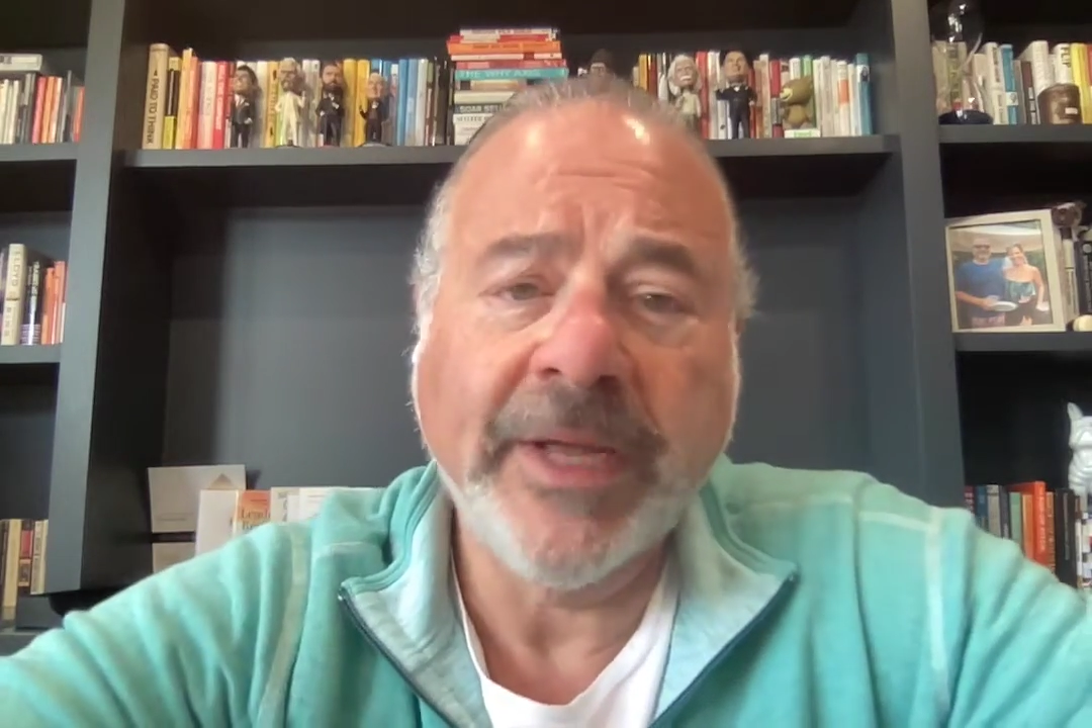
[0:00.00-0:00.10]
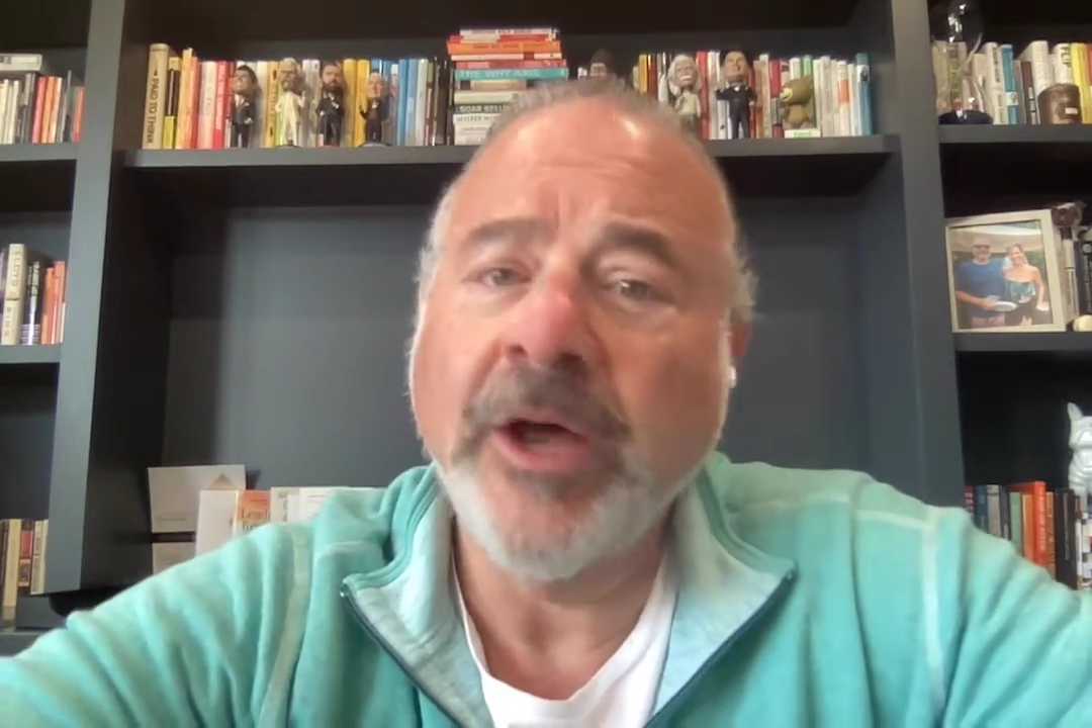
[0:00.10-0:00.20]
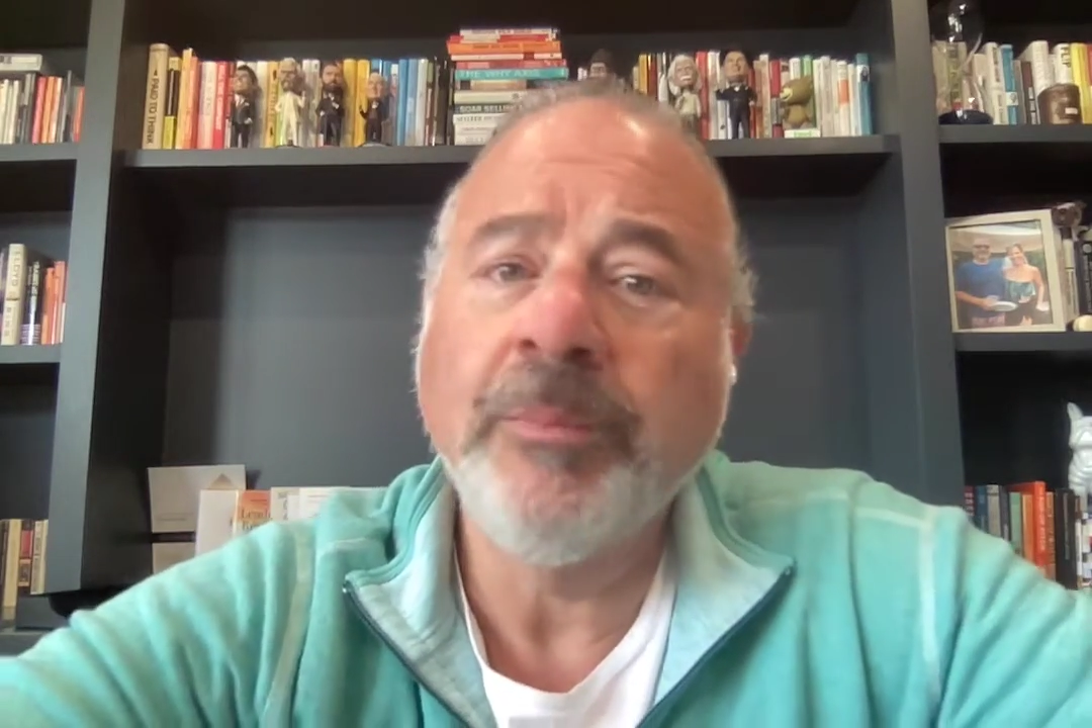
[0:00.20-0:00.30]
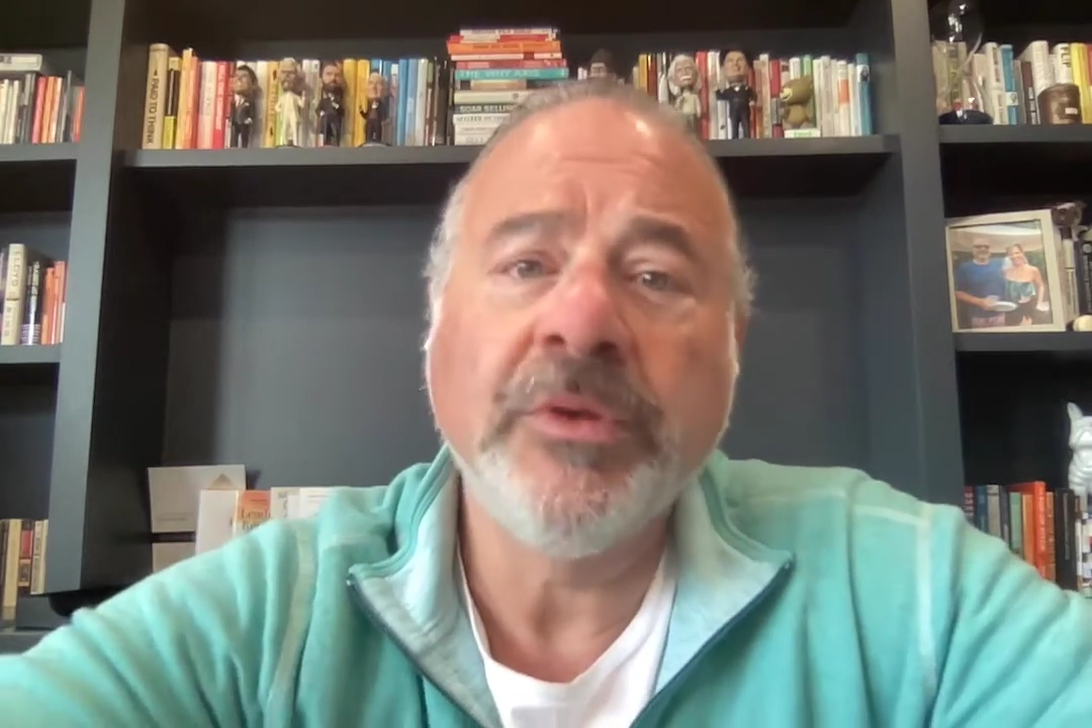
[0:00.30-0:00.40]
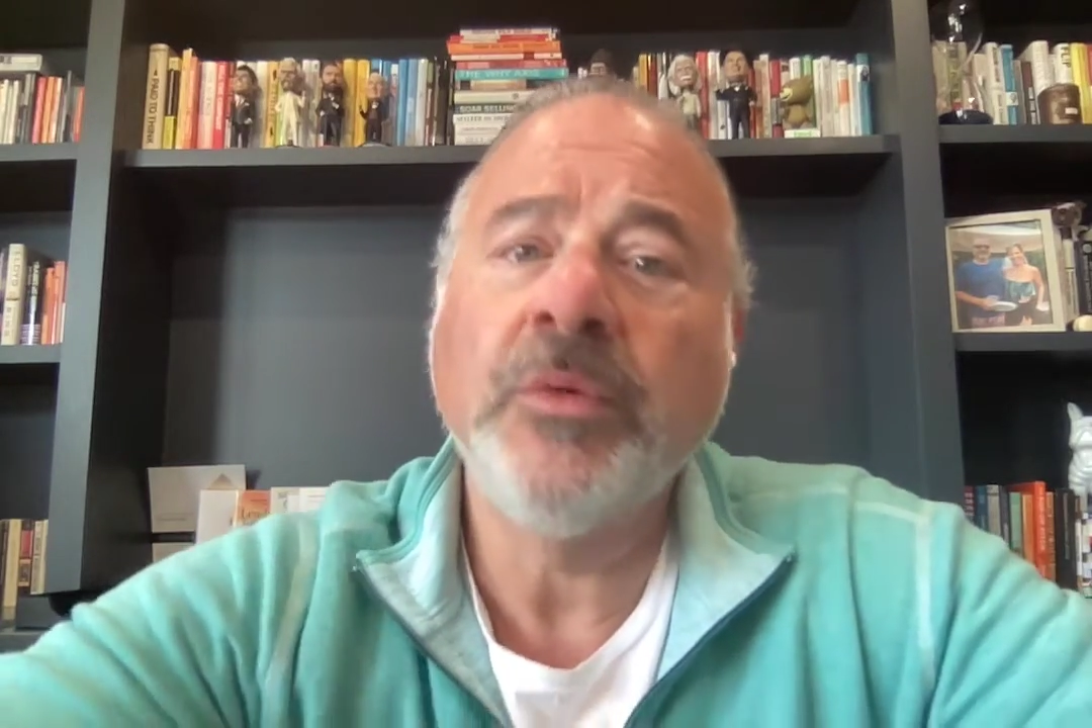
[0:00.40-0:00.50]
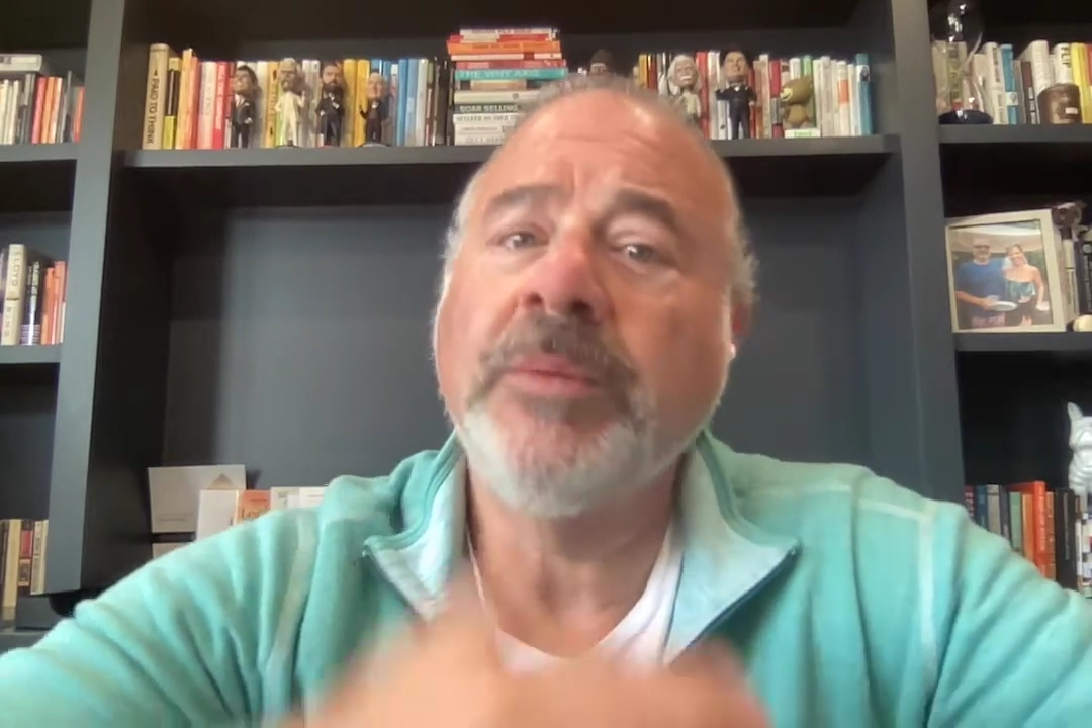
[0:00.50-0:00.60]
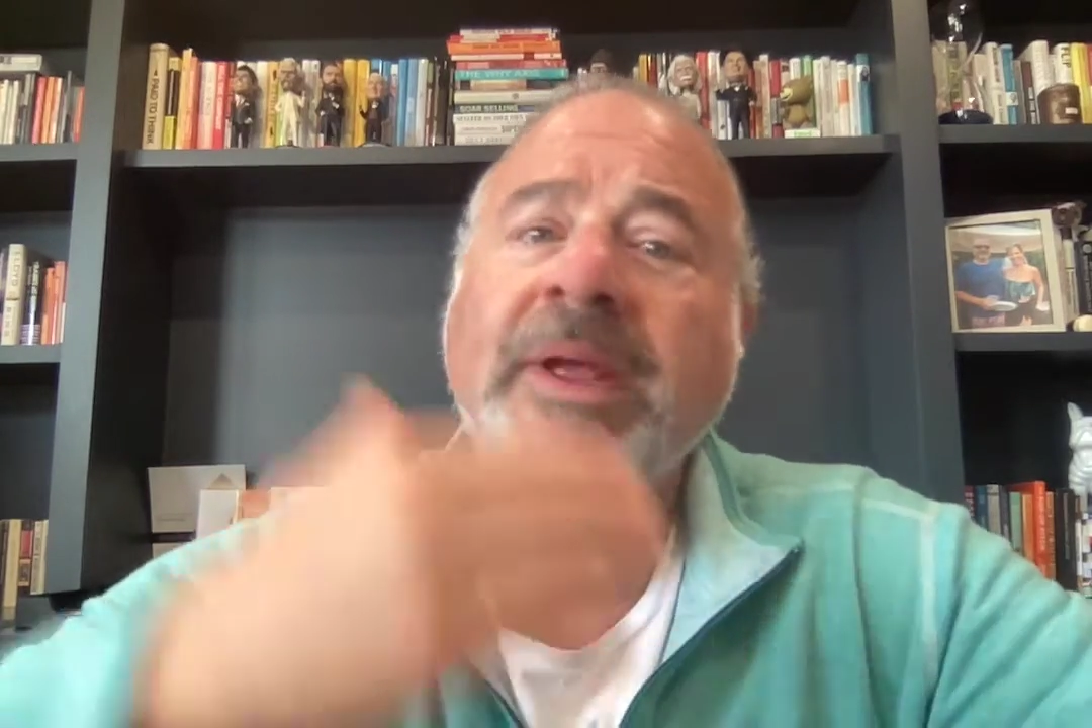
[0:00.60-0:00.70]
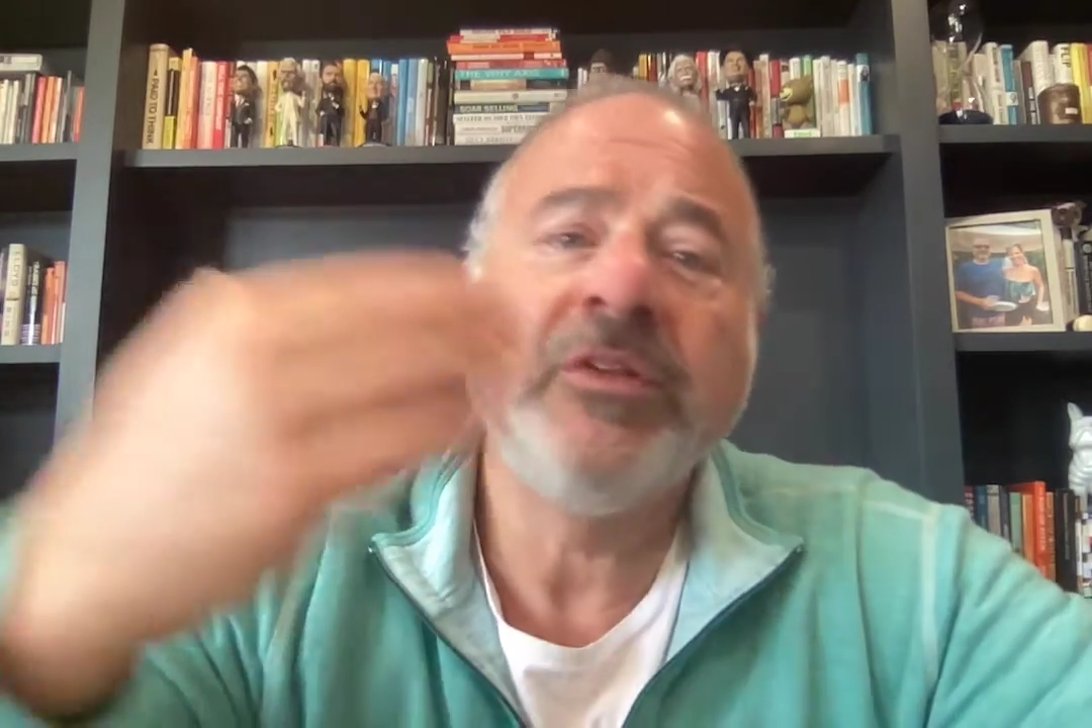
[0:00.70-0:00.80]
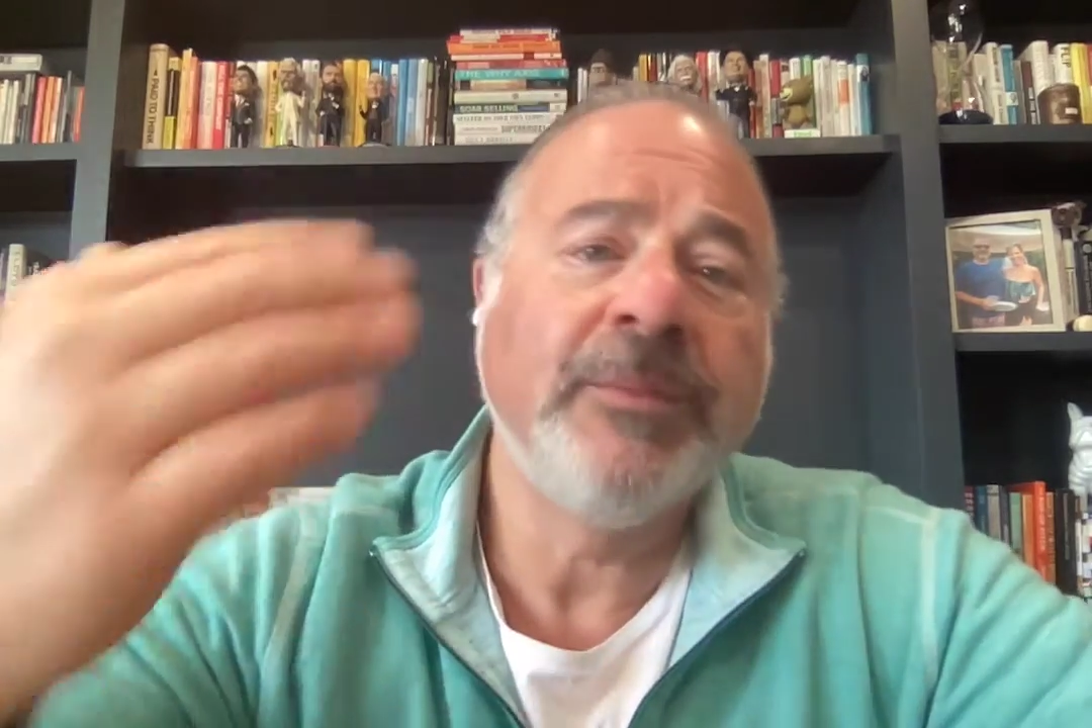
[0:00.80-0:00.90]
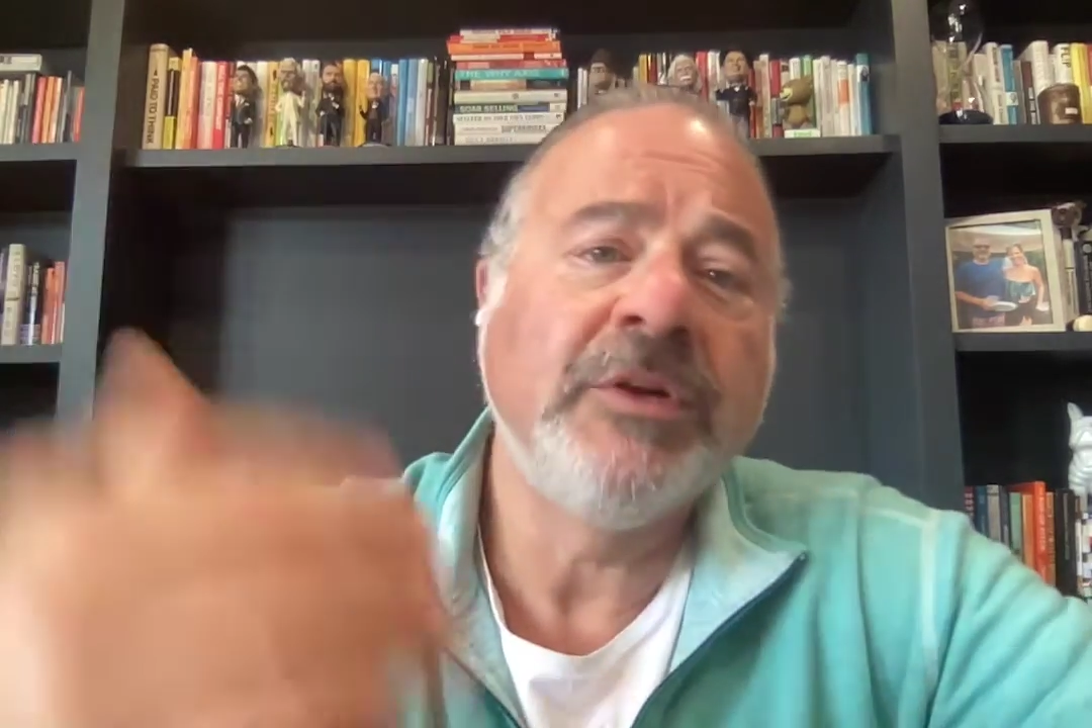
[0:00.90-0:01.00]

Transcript: help you and make some